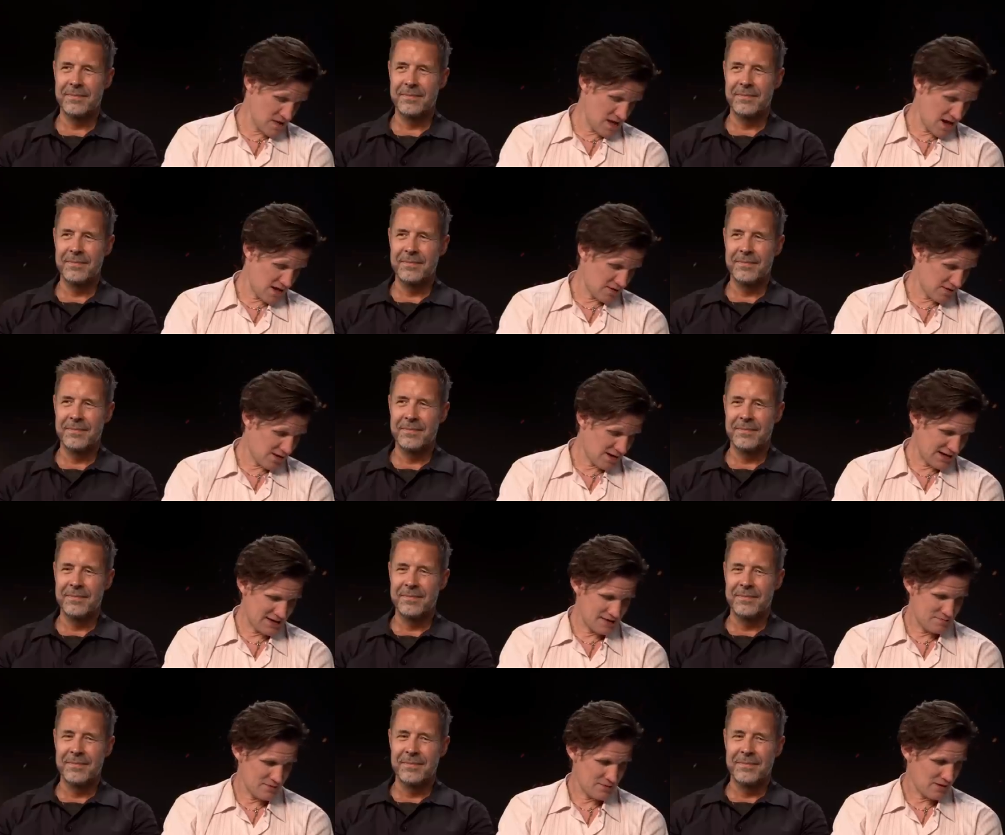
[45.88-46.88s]
Speaker 1: Yeah, I
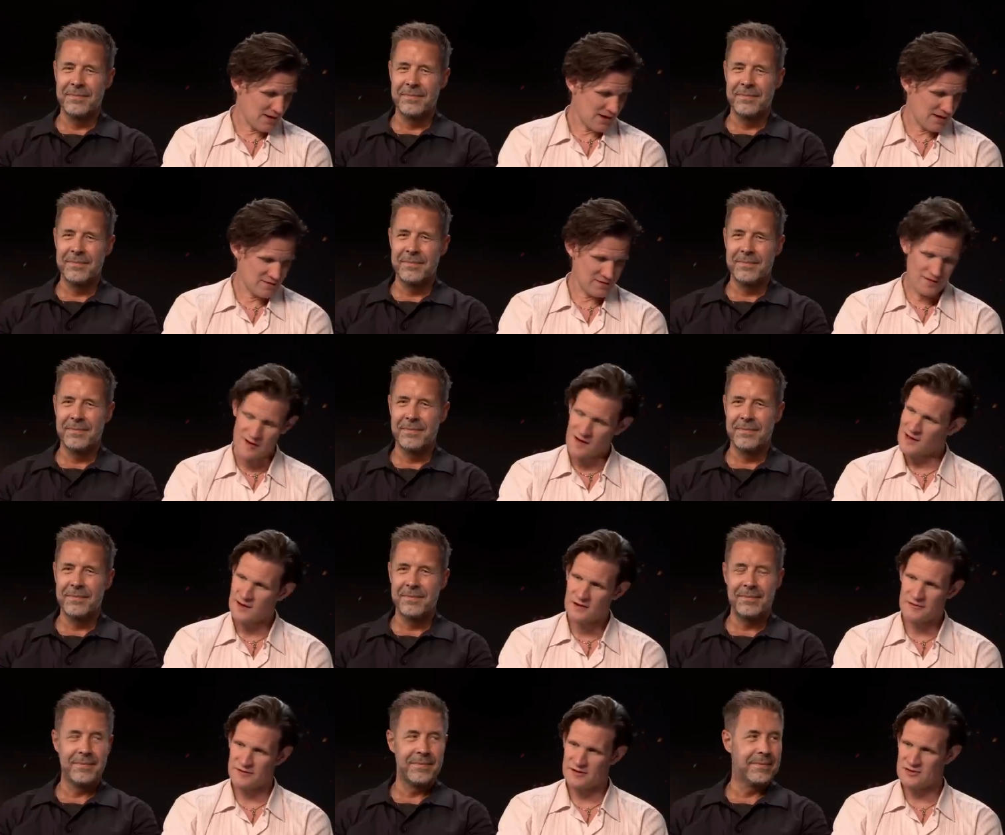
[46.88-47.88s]
had, I had, I
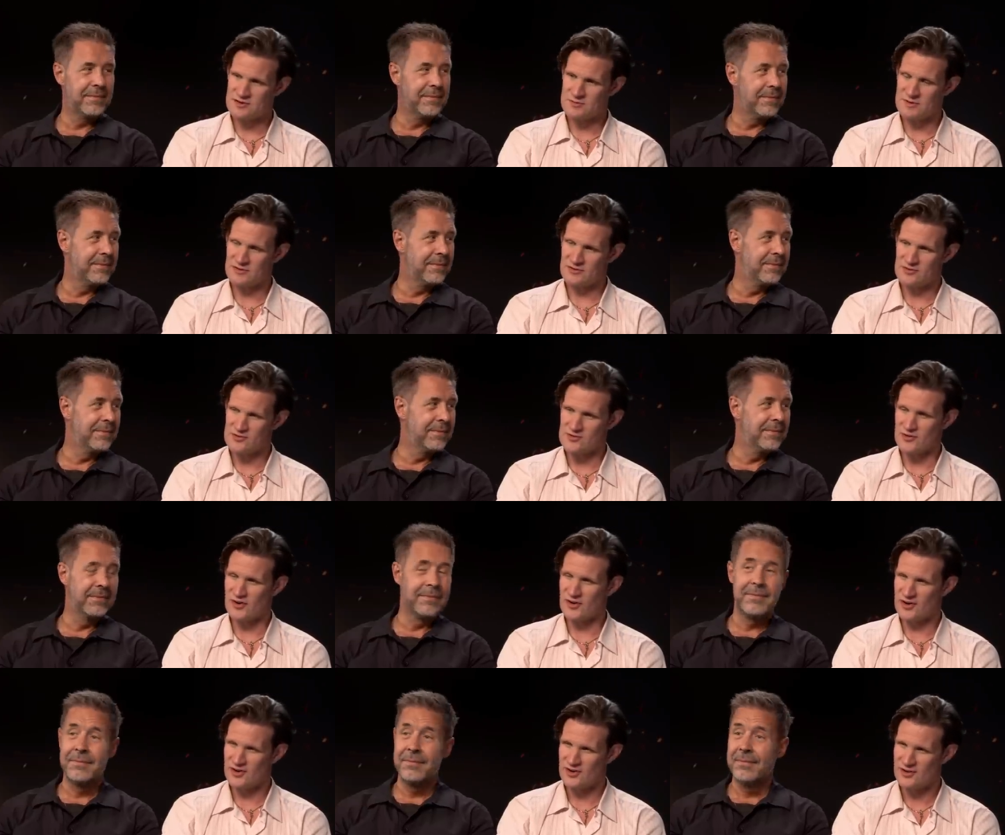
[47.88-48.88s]
half inched my
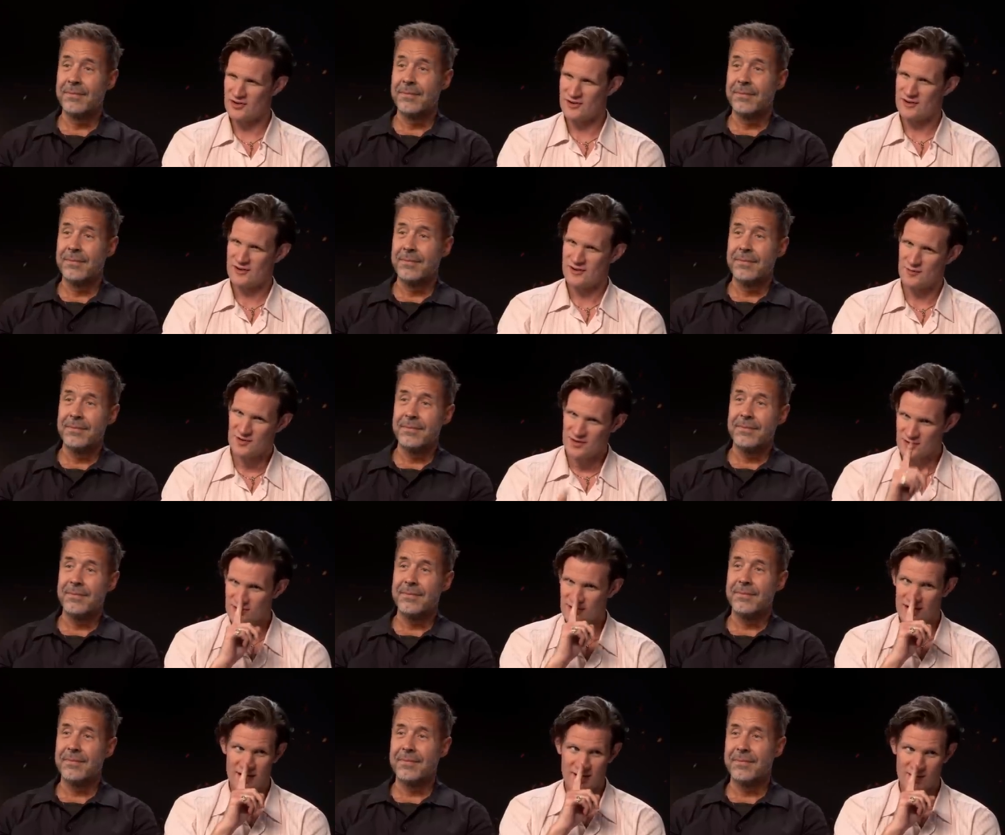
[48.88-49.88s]
sword, but don't
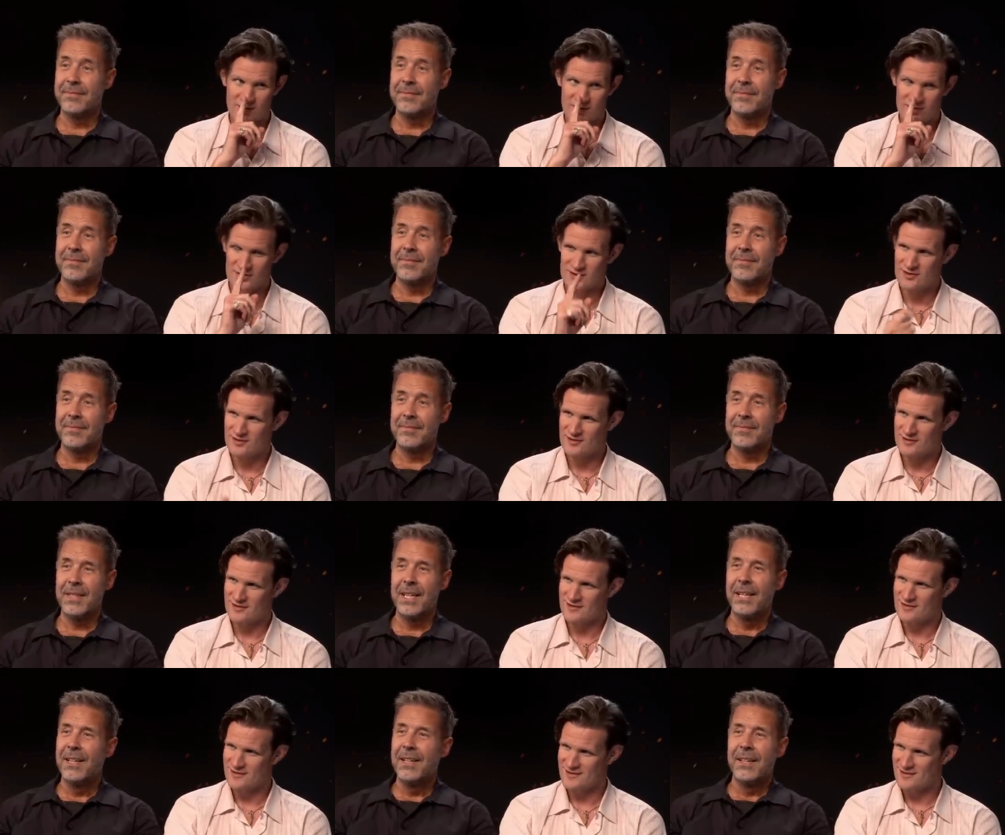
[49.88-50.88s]
tell anyone.
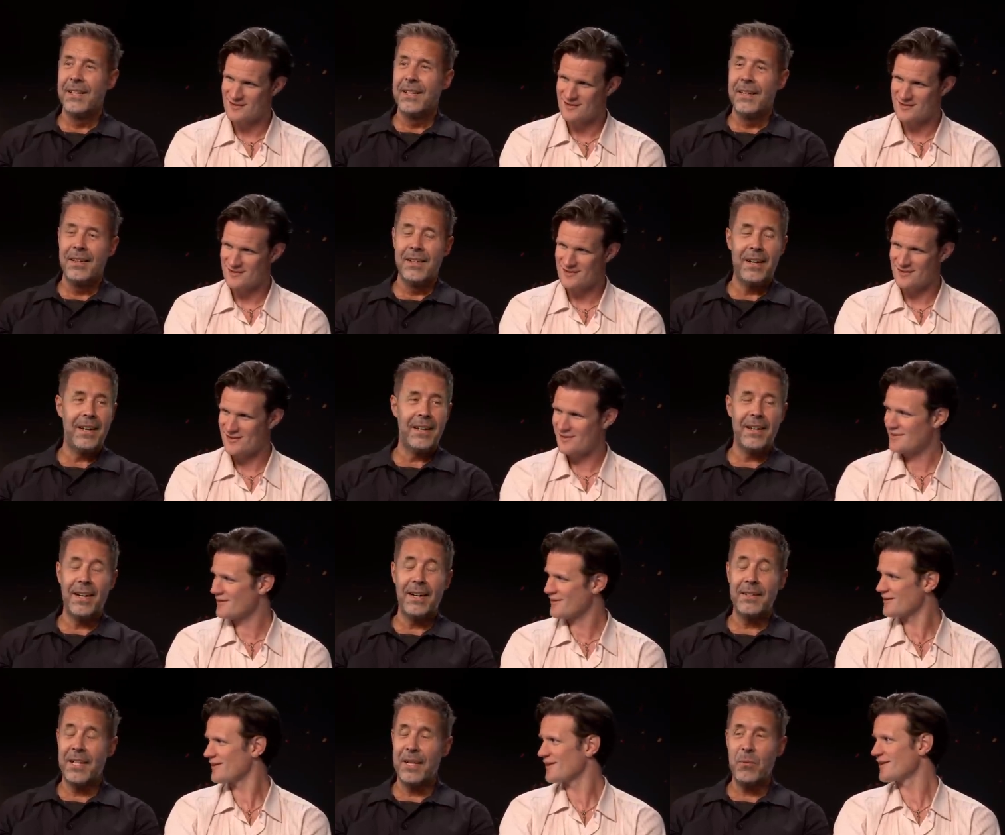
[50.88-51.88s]
Speaker 2: I,
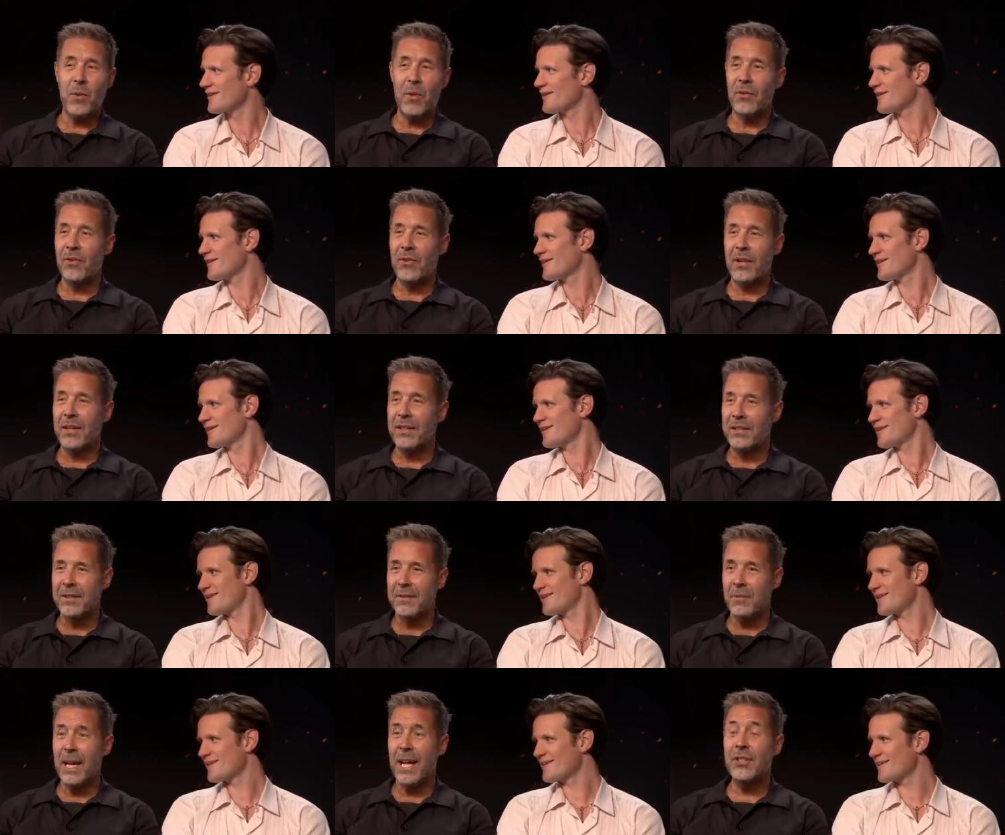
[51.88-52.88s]
I nicked one thing.
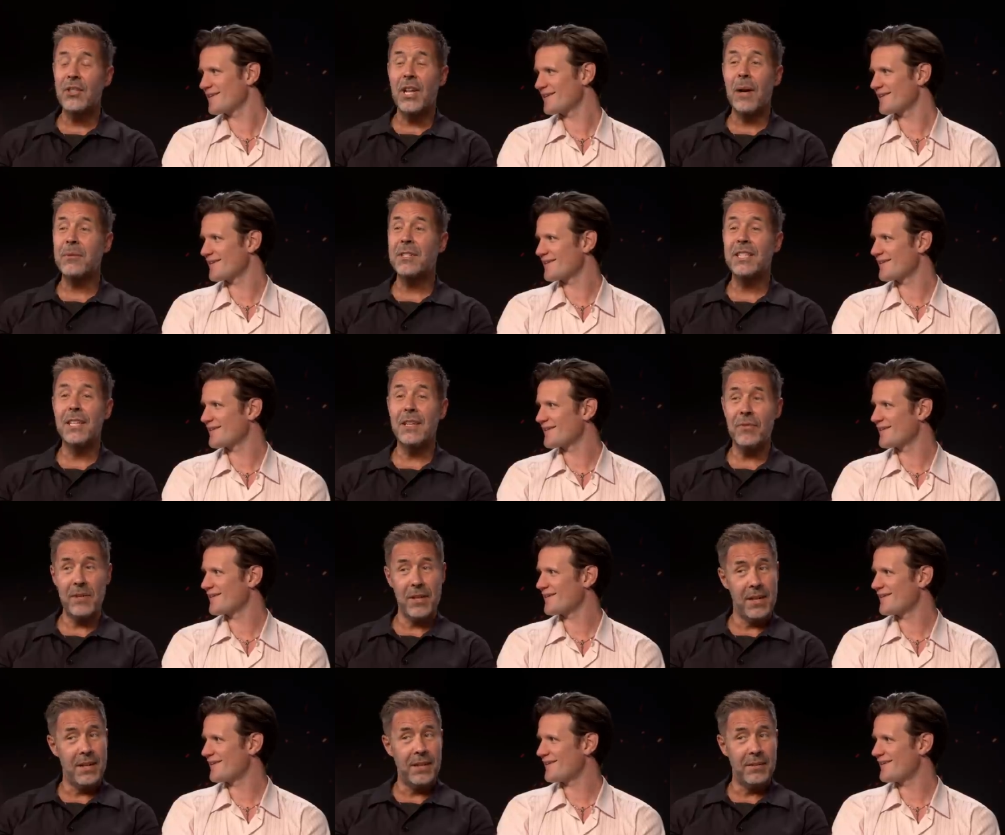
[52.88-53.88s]
Well, actually, I was
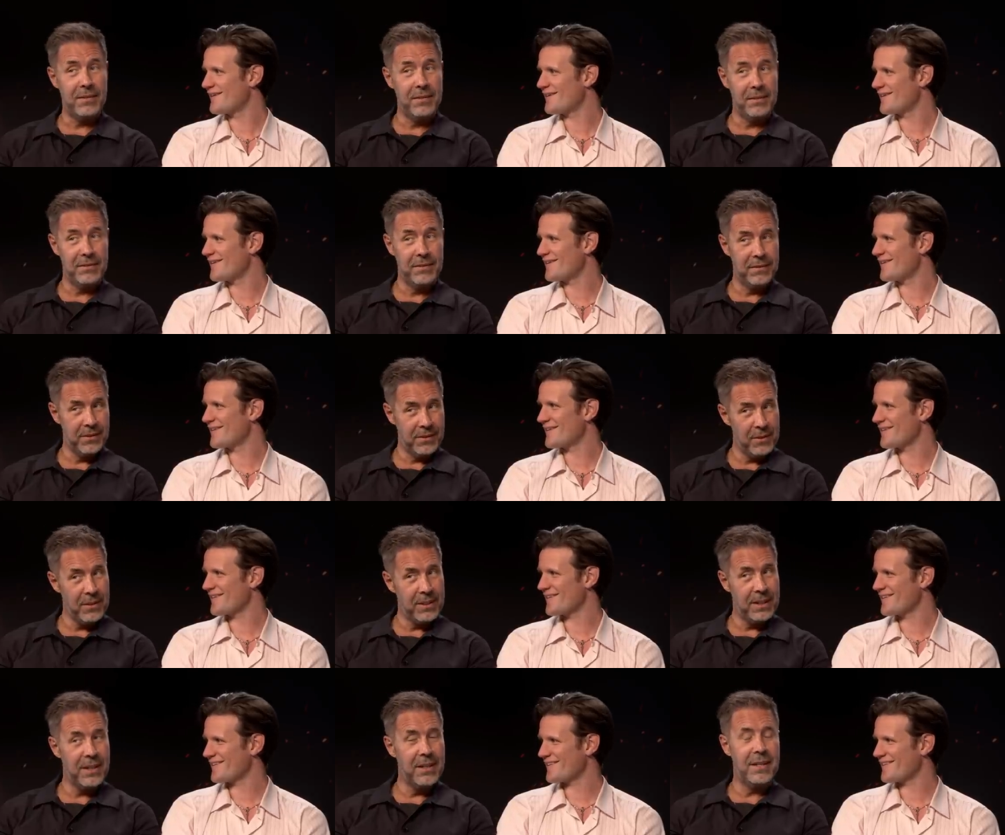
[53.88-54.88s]
given it, so
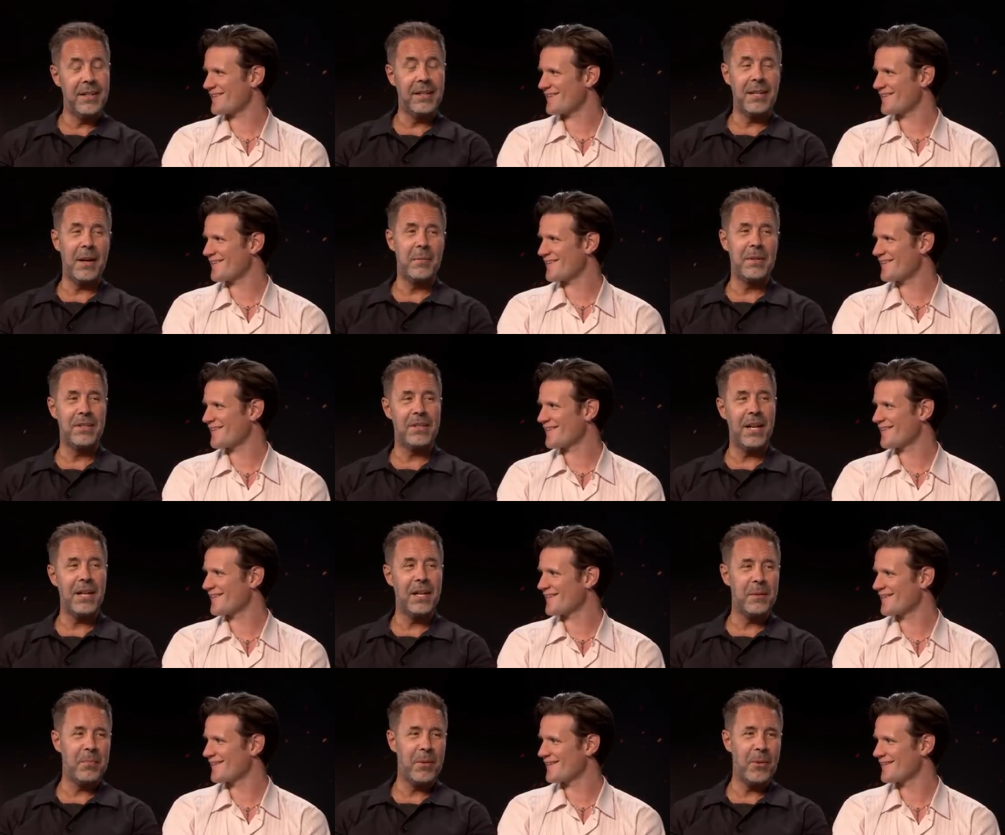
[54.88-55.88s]
I didn't nick it. I've been
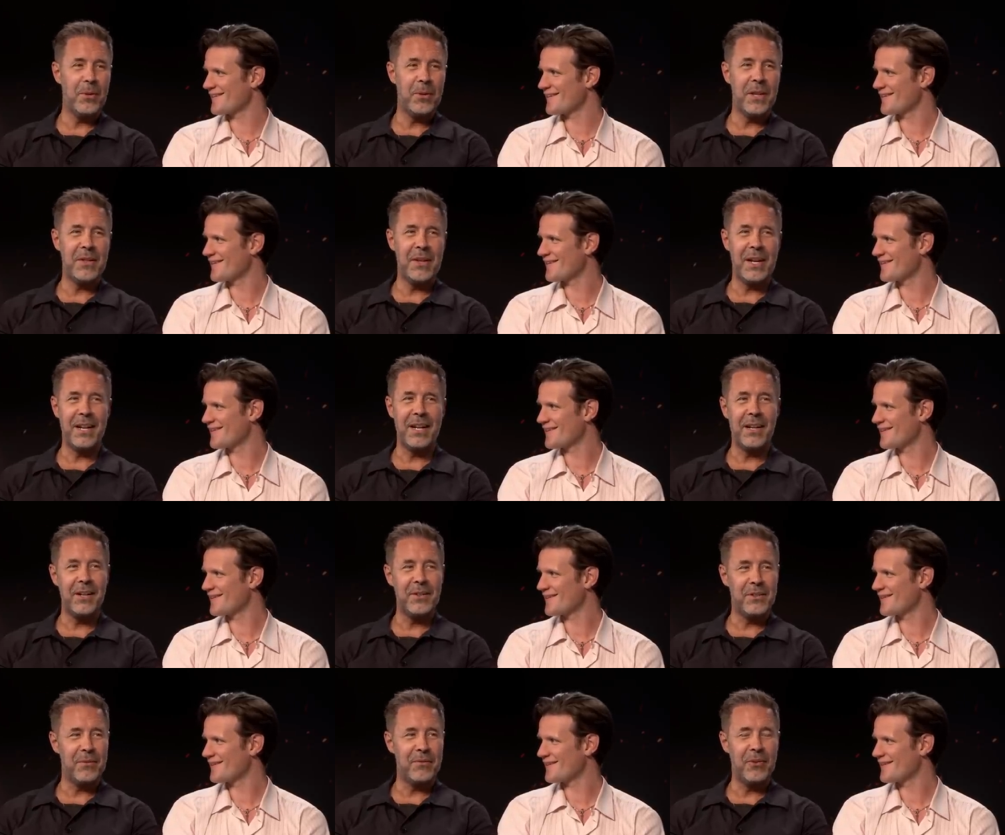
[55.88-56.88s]
telling the porky there like
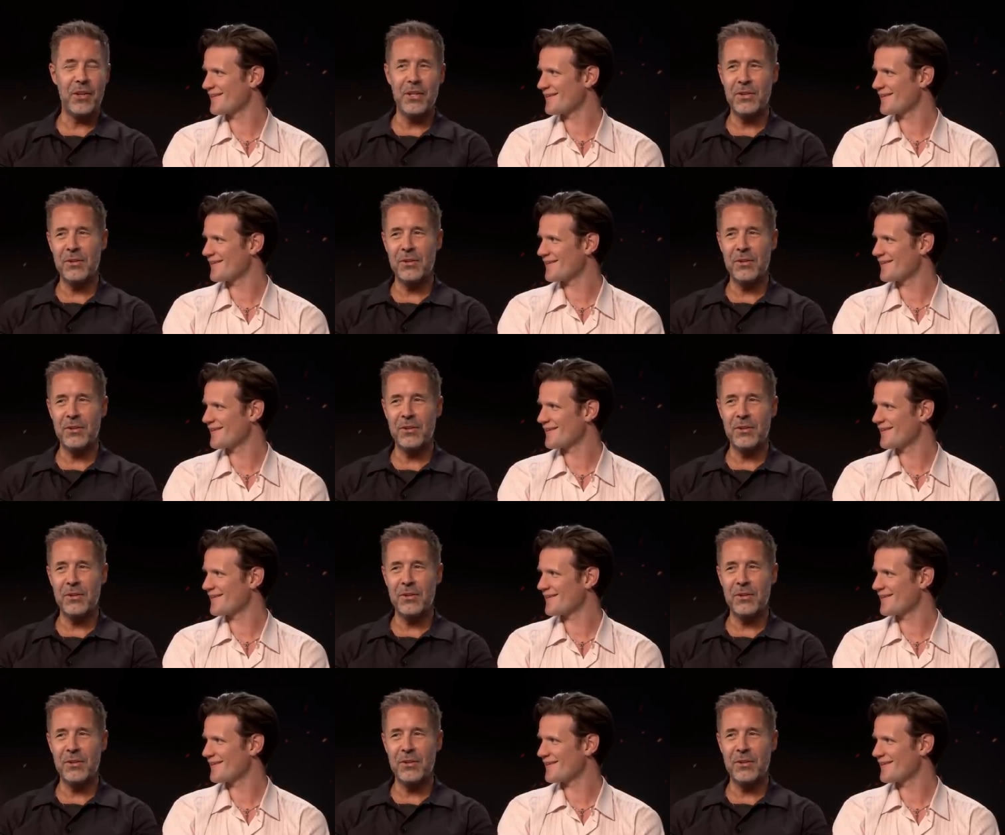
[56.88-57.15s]
it's a funny